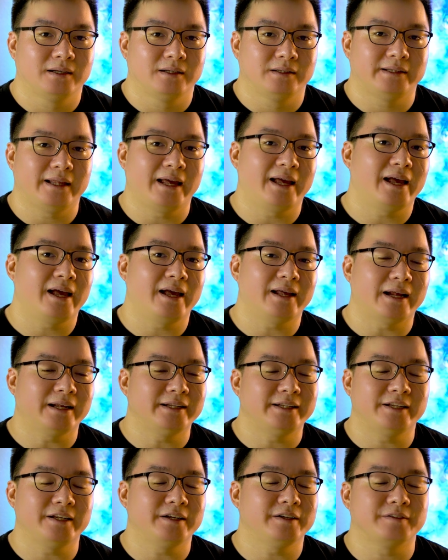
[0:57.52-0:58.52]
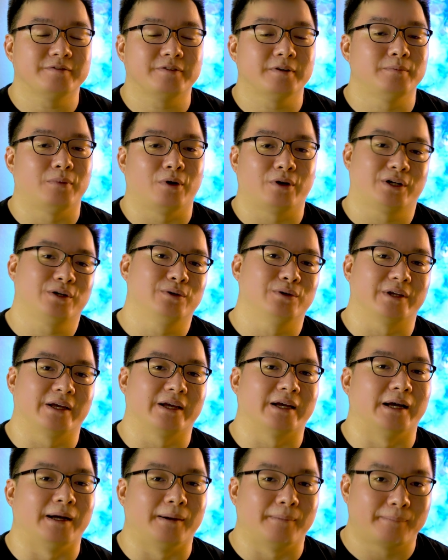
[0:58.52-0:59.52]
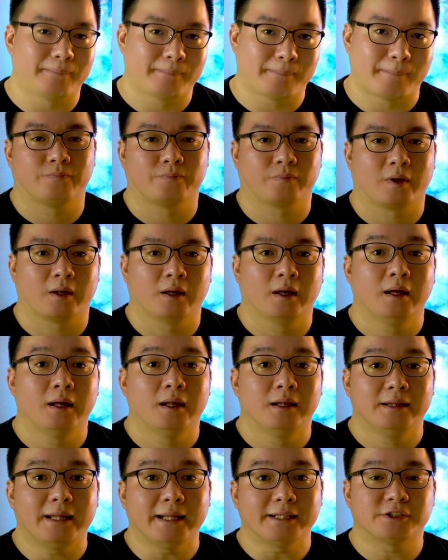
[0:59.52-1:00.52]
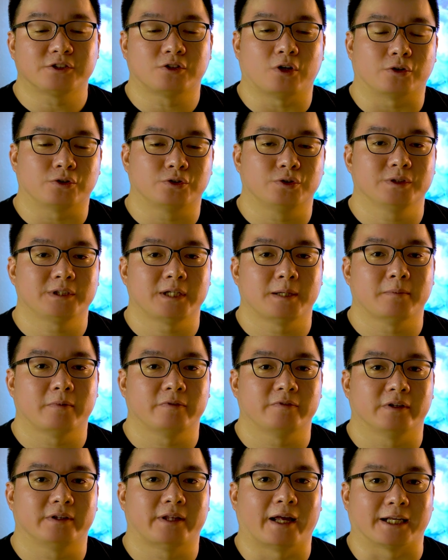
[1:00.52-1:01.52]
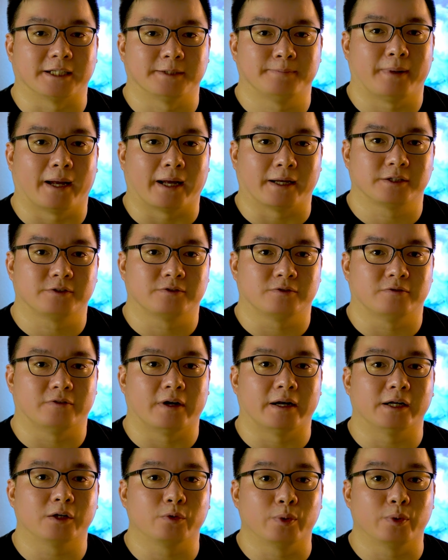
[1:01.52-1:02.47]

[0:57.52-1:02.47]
that I didn't even bother hooking up. Let's talk through some of the tech specs rather